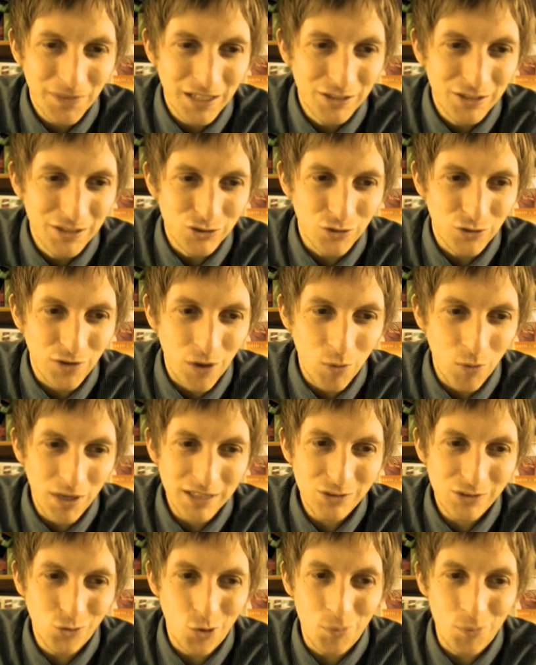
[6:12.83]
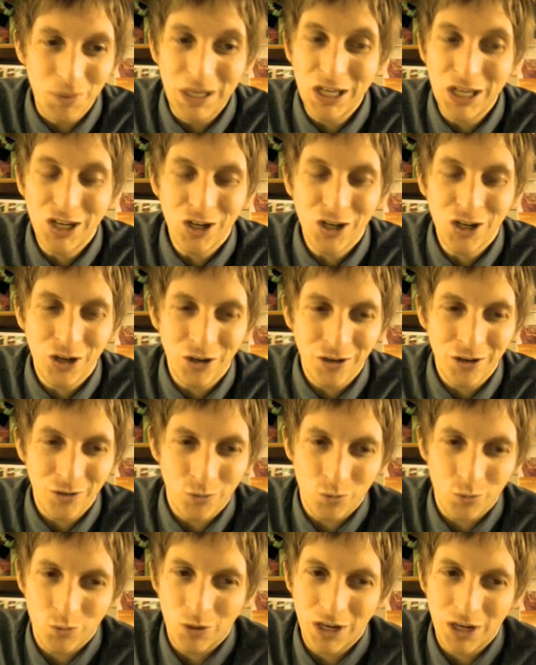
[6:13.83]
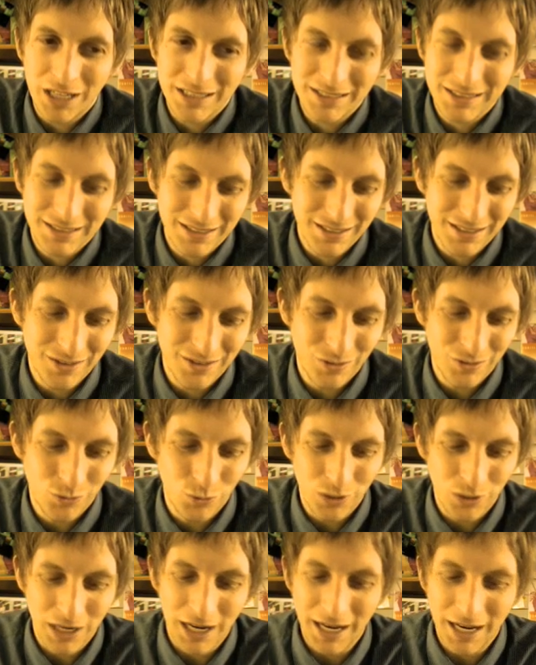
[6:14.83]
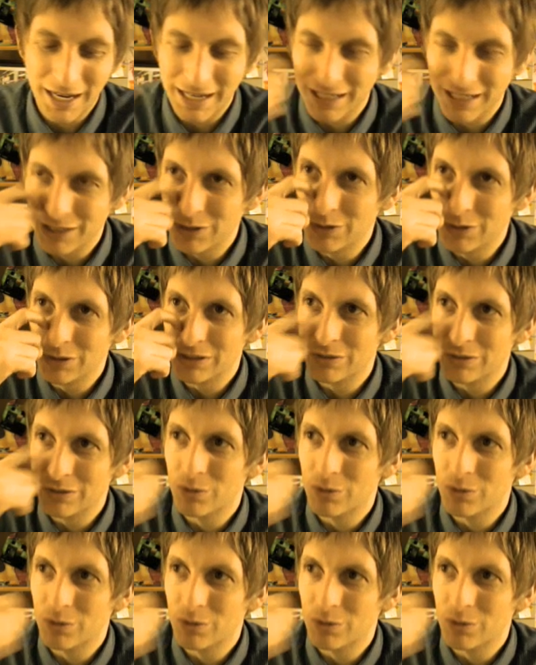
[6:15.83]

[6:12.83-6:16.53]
So if I wanted to appear, what would I use?